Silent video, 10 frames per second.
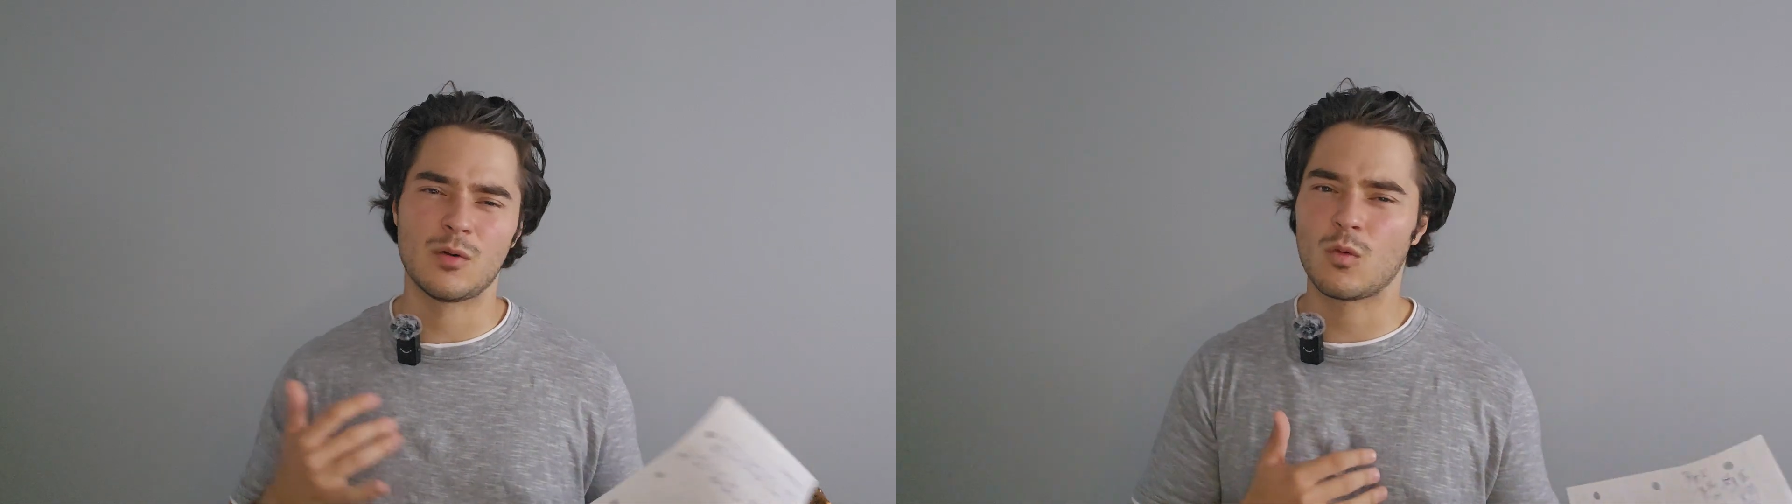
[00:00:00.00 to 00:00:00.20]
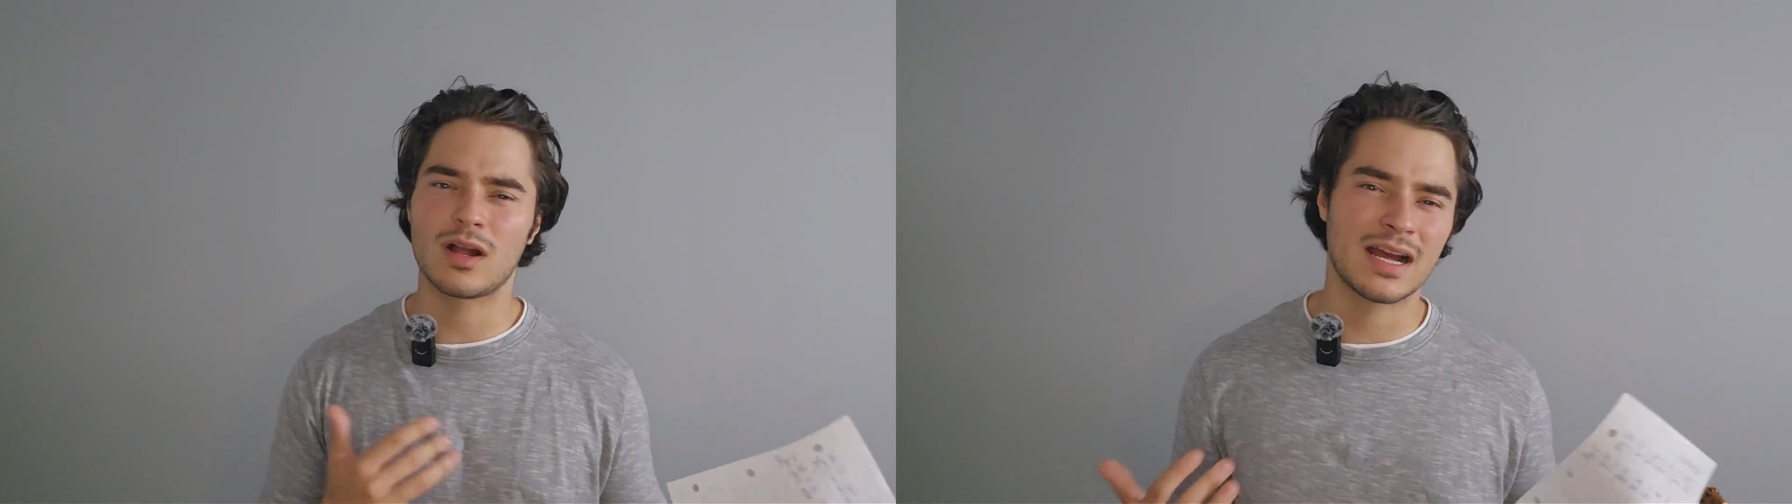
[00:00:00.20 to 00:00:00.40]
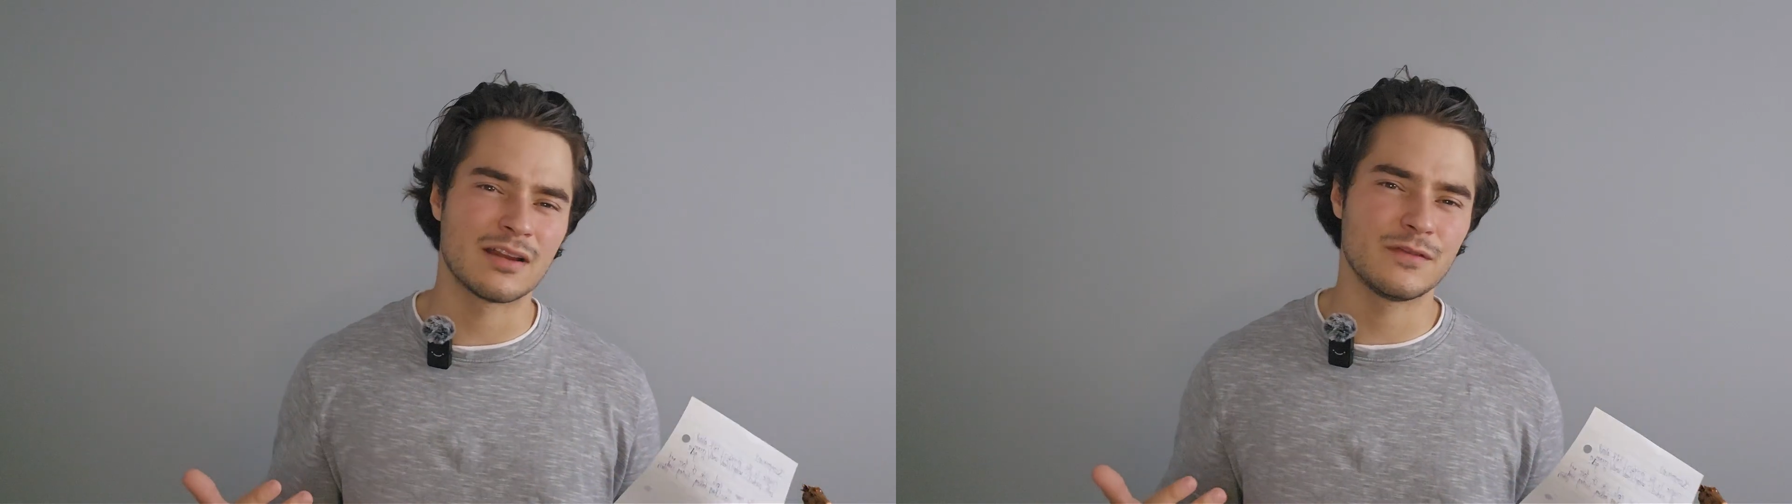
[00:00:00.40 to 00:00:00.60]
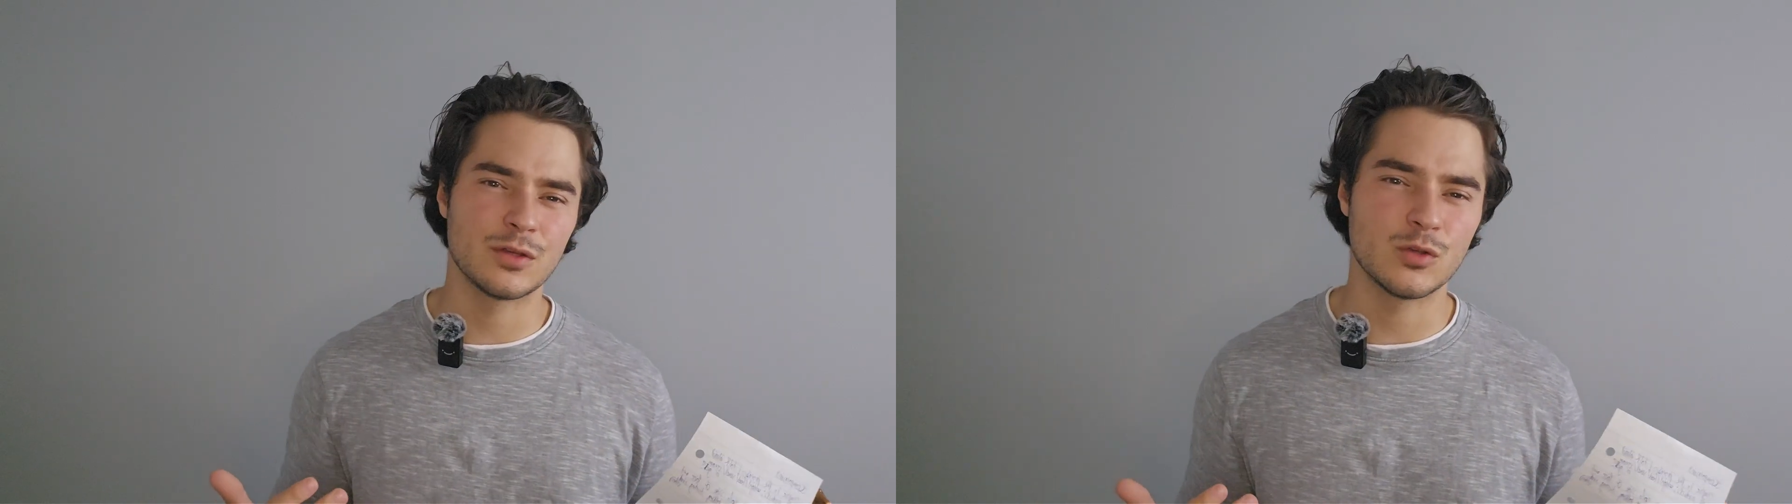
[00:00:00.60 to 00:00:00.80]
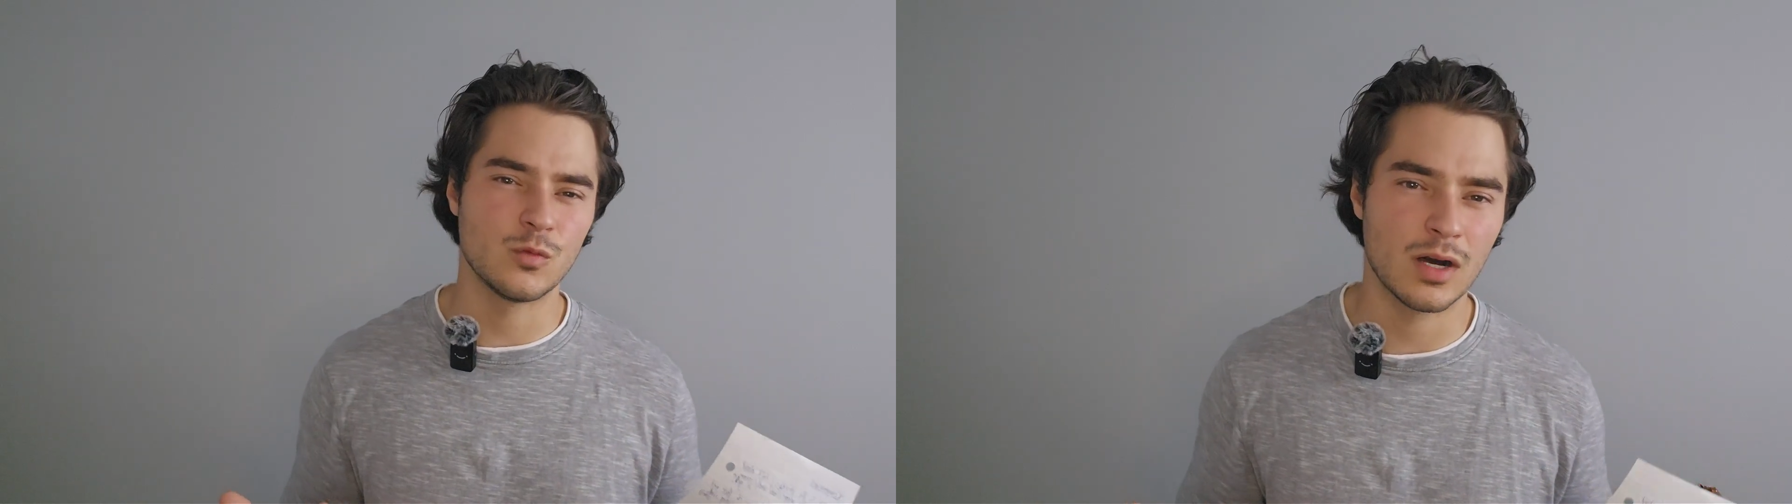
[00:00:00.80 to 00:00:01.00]
what kind of
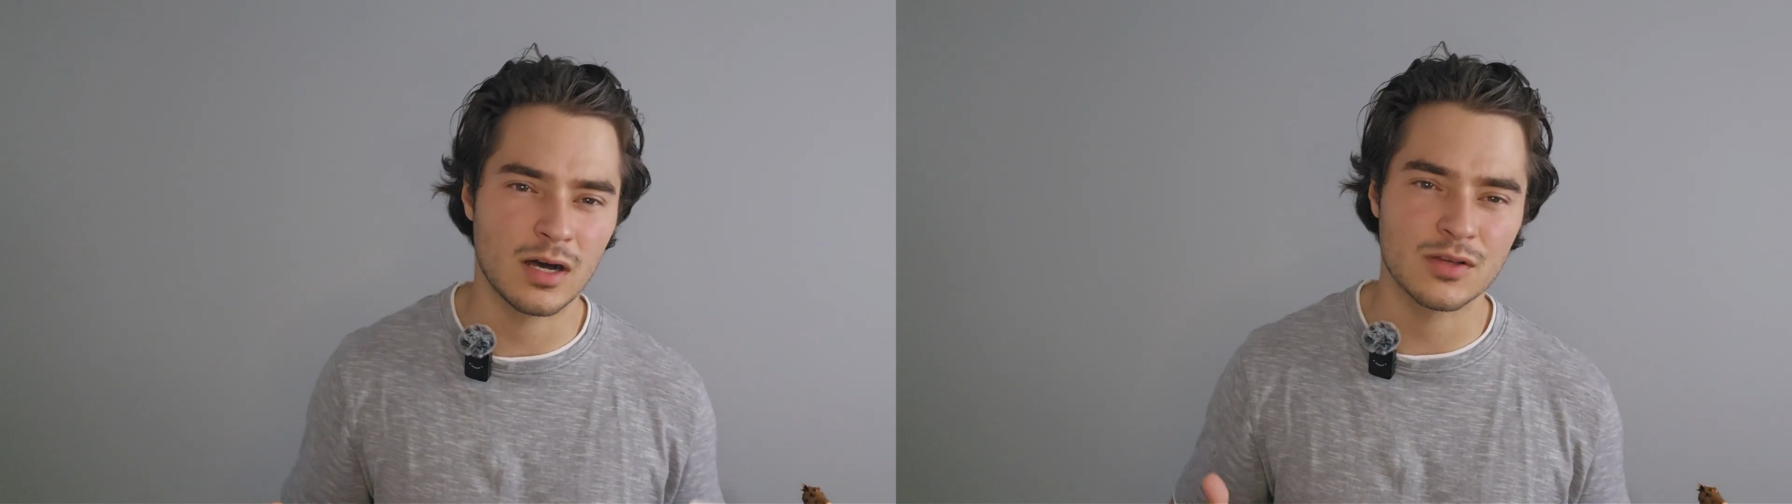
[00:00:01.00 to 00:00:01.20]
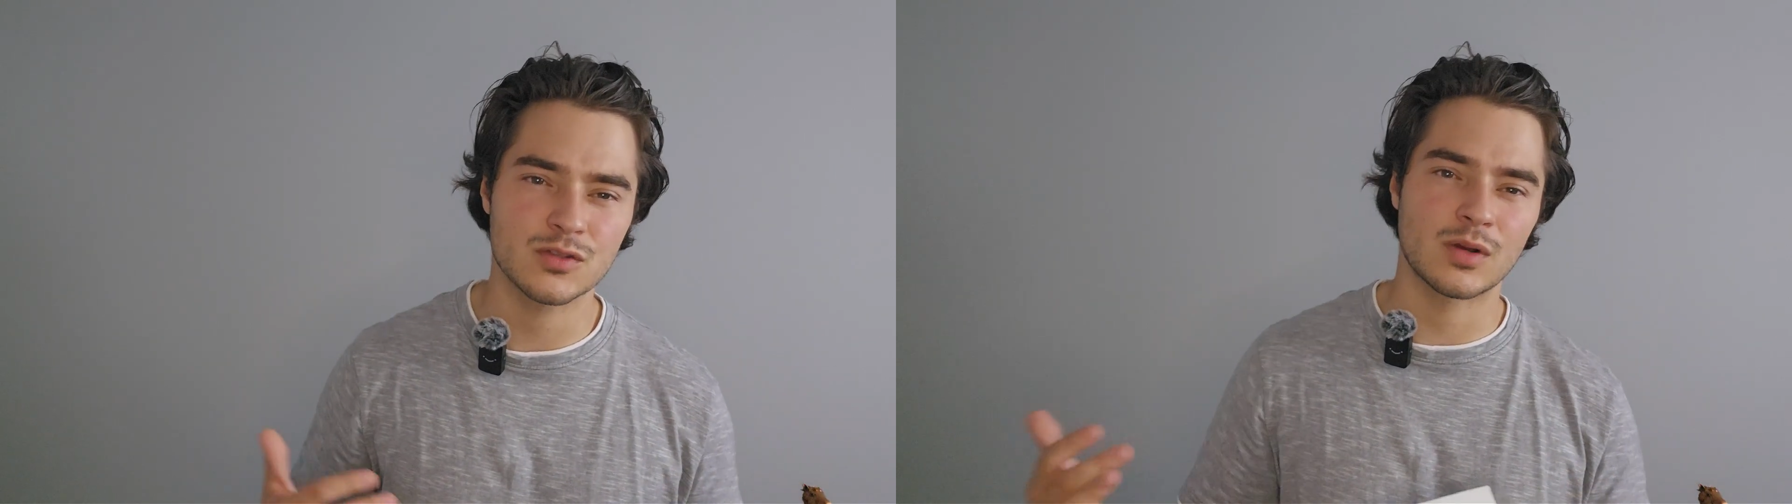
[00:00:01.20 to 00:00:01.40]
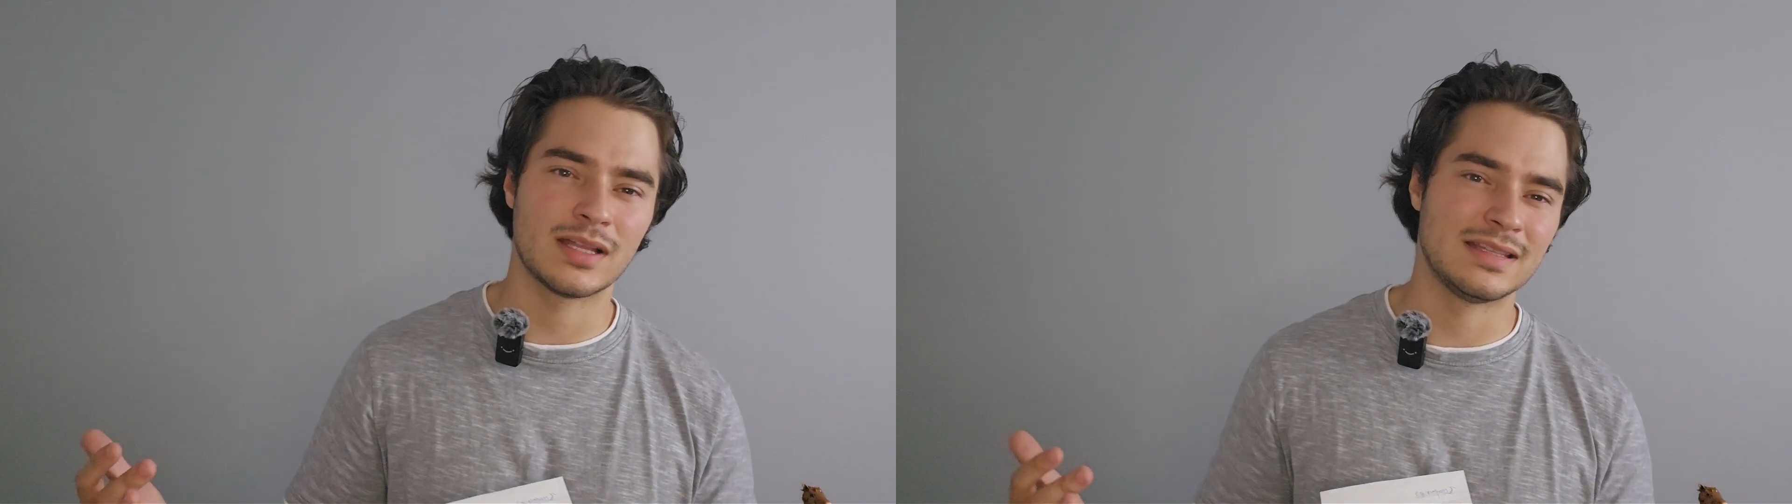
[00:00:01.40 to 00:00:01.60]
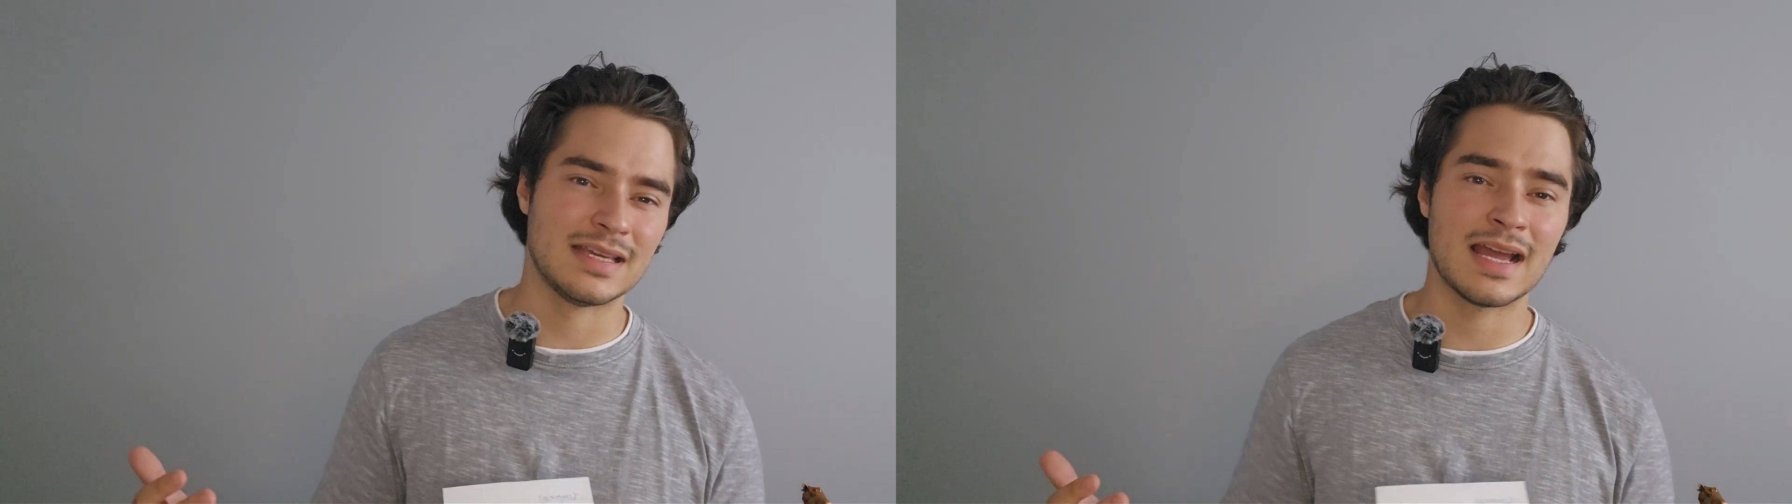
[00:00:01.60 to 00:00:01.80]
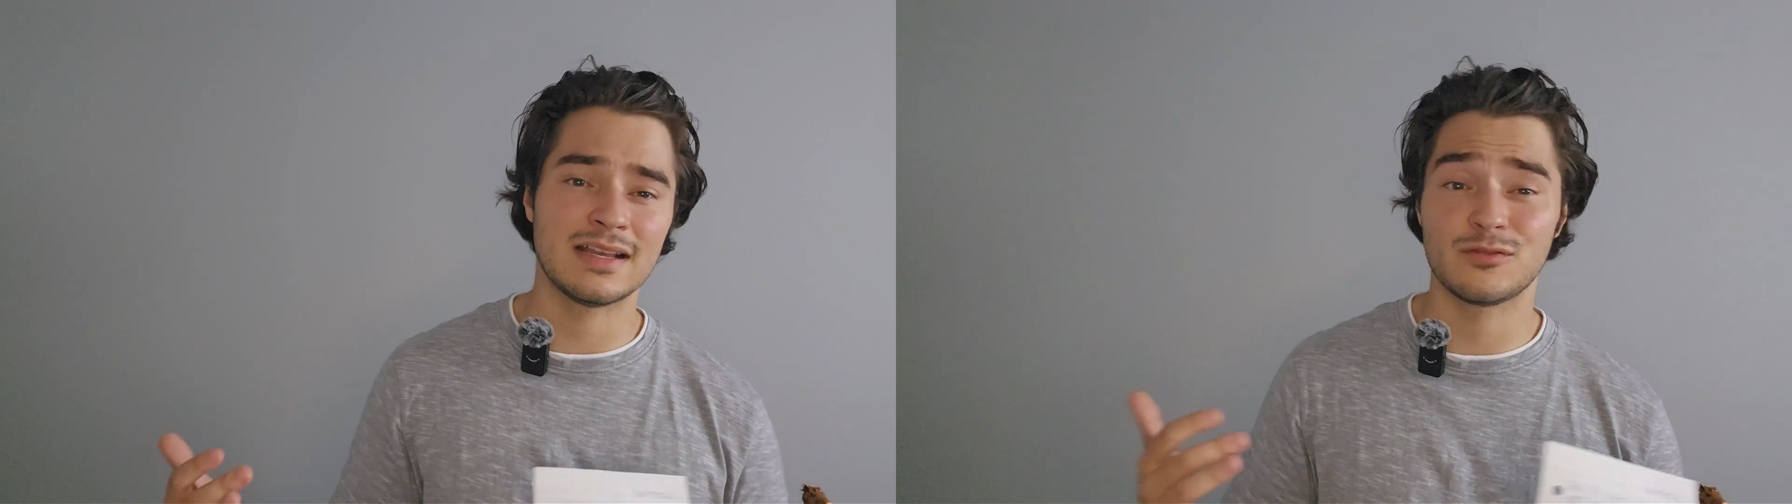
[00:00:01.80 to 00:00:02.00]
feel you want also at the end.